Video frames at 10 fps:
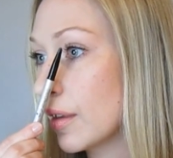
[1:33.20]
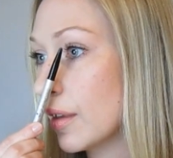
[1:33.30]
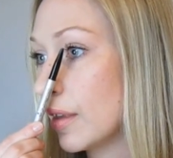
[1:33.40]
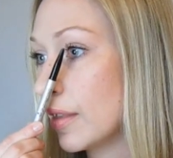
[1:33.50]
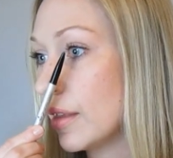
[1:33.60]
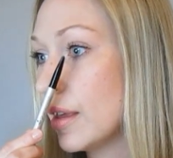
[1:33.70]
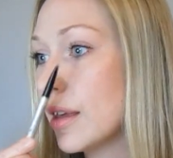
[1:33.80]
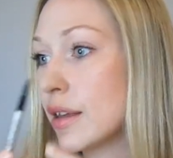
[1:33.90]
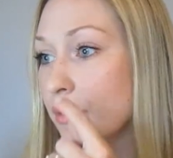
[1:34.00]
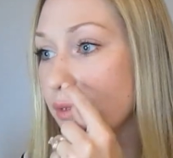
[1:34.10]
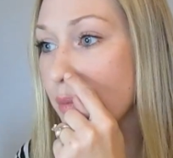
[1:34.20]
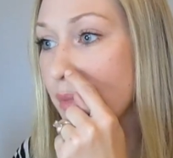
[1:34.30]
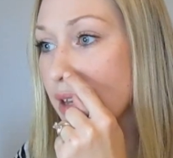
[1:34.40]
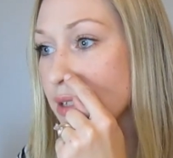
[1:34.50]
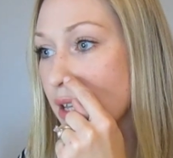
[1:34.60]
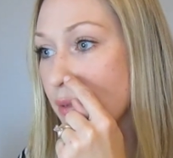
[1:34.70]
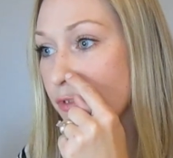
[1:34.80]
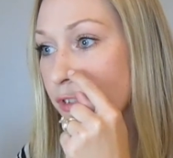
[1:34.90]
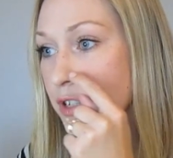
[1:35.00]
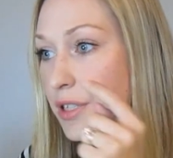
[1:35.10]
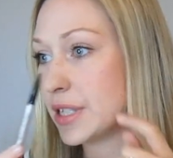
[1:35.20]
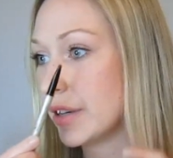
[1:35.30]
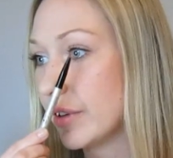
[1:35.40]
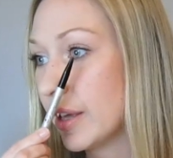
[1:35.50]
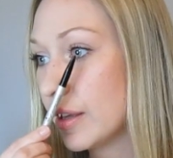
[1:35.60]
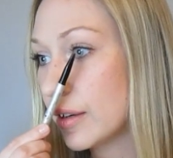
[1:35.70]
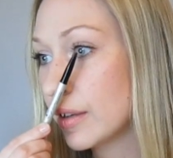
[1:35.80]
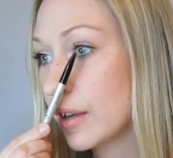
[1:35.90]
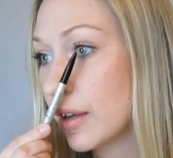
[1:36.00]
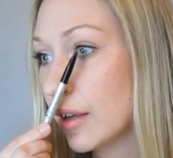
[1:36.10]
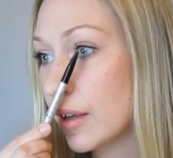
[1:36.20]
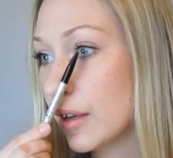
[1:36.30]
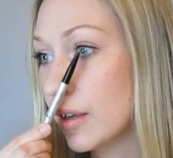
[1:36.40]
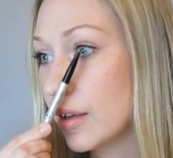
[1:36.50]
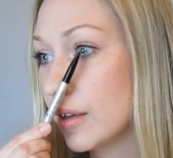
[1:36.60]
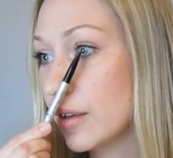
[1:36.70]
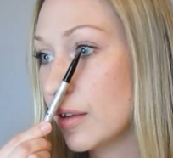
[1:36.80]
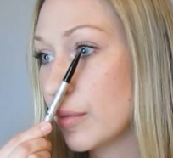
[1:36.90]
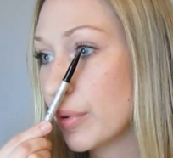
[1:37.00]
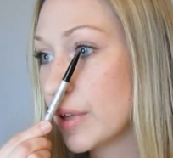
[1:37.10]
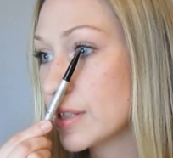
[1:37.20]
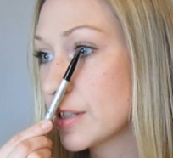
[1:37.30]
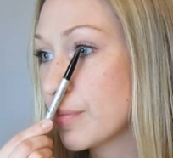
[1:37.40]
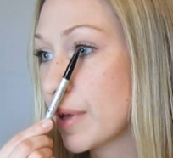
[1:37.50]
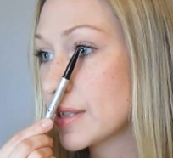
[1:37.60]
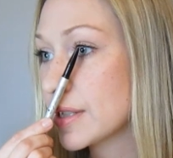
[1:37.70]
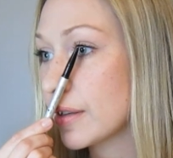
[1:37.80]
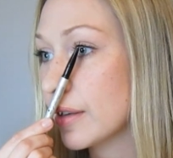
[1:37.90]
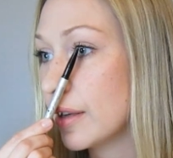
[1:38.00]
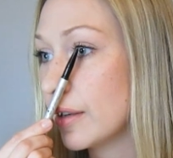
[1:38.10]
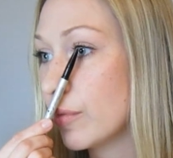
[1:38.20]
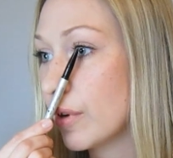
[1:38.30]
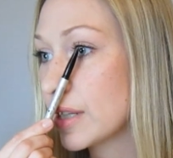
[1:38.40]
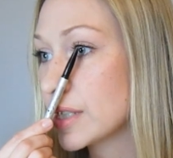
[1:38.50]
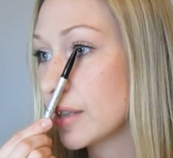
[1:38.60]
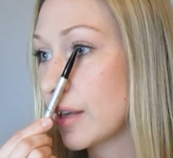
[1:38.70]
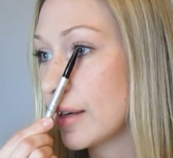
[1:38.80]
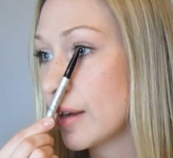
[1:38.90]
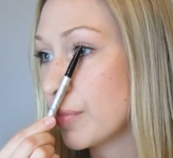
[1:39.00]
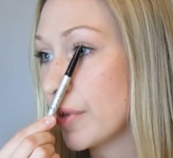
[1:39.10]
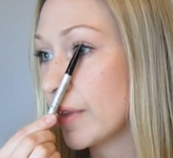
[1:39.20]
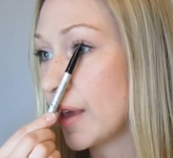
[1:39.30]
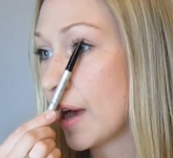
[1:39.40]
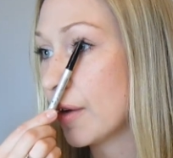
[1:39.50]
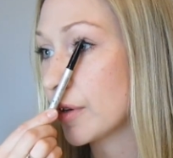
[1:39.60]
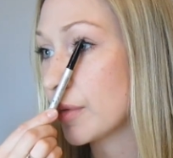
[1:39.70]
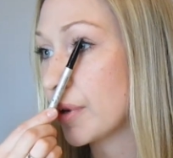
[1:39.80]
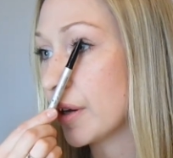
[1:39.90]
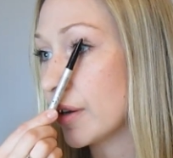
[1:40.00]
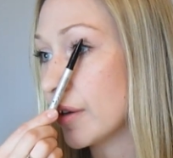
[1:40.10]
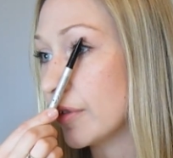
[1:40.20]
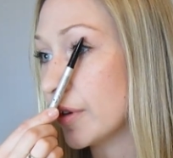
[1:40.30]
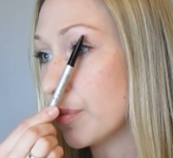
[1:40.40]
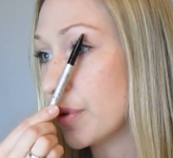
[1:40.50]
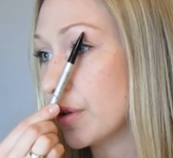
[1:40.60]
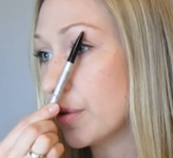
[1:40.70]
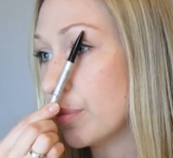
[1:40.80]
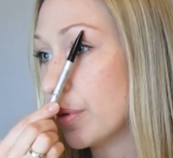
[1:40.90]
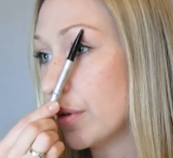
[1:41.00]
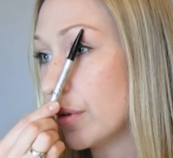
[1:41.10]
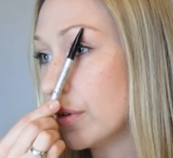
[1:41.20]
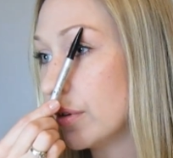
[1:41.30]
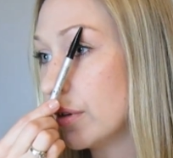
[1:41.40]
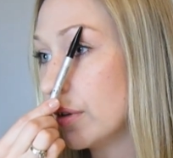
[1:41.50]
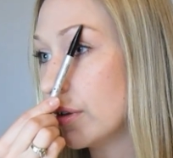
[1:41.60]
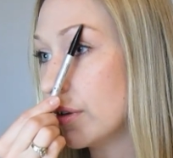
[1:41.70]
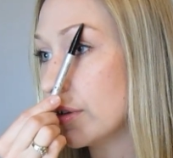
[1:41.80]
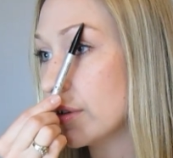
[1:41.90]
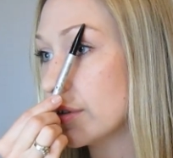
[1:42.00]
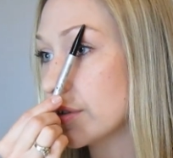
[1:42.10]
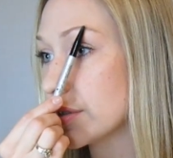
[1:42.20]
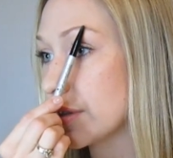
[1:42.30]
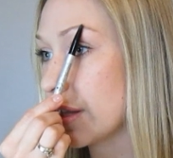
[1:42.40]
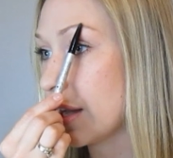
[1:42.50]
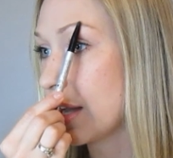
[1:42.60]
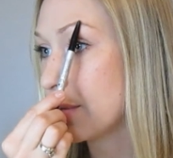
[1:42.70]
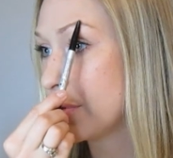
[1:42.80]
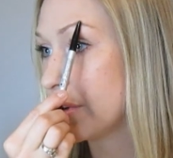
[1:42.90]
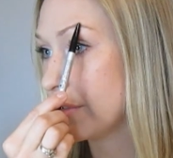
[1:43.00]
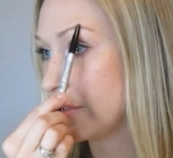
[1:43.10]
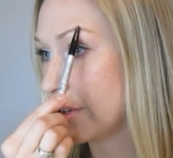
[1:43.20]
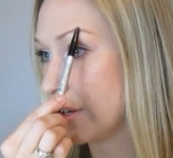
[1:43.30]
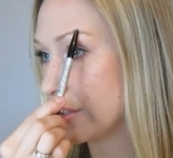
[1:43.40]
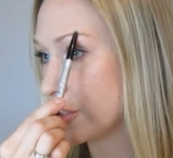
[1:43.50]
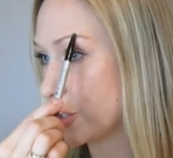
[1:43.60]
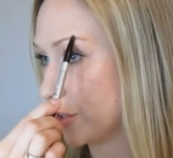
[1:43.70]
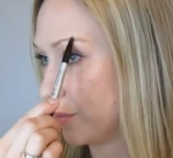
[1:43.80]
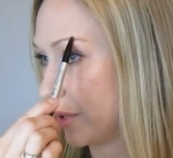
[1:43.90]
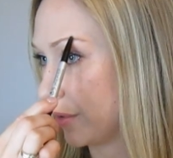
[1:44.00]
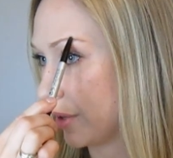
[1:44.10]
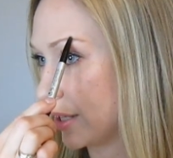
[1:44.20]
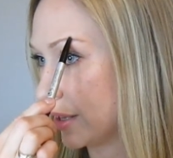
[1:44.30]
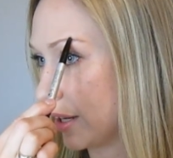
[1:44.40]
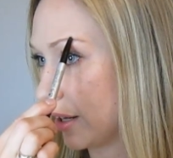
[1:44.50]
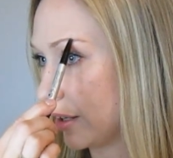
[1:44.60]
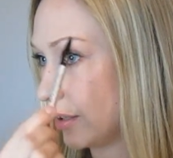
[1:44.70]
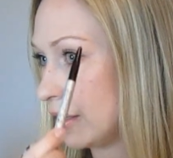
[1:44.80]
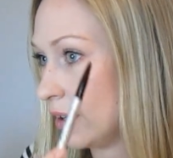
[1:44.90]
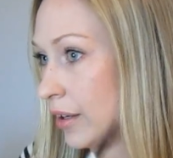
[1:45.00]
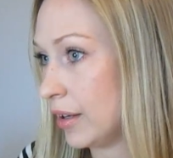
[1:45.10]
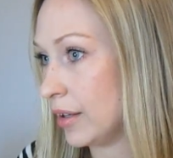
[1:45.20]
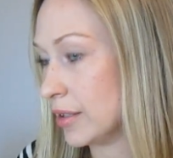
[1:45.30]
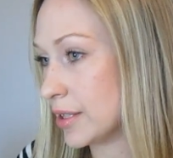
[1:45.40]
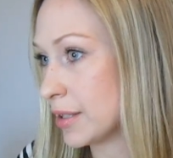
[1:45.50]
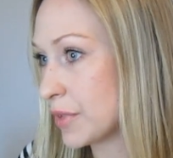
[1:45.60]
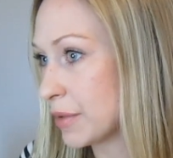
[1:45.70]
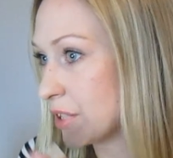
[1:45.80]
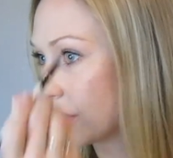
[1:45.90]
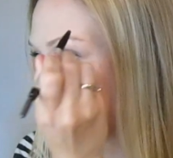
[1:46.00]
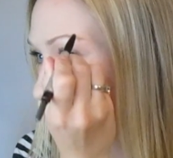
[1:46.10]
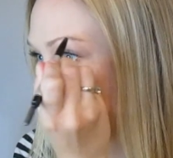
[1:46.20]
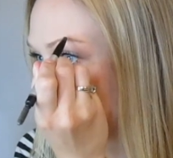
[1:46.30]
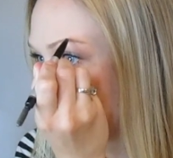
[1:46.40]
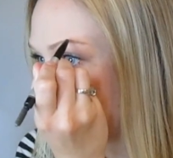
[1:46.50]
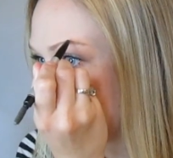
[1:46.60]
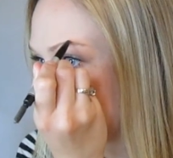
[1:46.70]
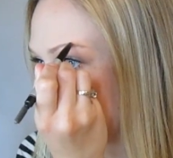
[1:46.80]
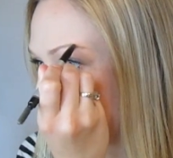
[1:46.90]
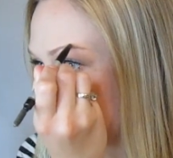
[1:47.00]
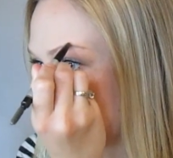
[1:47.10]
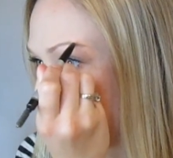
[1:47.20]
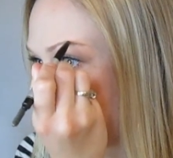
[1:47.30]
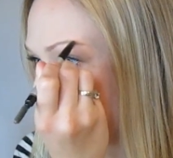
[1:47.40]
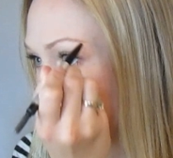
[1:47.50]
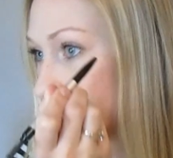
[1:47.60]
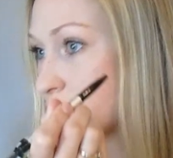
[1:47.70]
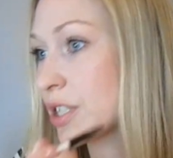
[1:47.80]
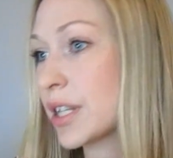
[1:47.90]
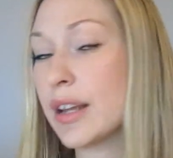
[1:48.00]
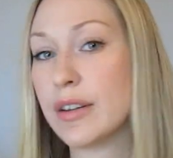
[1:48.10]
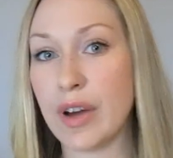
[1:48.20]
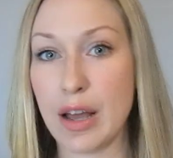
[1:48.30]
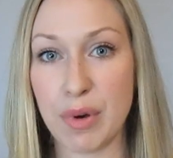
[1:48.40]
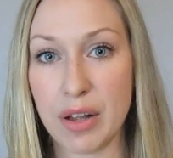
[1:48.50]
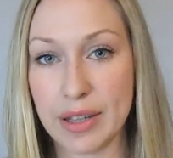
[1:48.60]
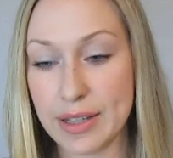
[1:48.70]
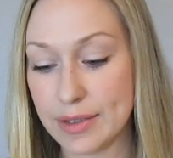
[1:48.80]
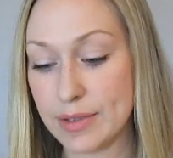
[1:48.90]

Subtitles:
And then from that same first divot, place your pencil and you want it to line up with the outer part of your pupil. So the high point of your arch should be right there. Sometimes you can see the line, sometimes you can't. So just kind of eyeball it.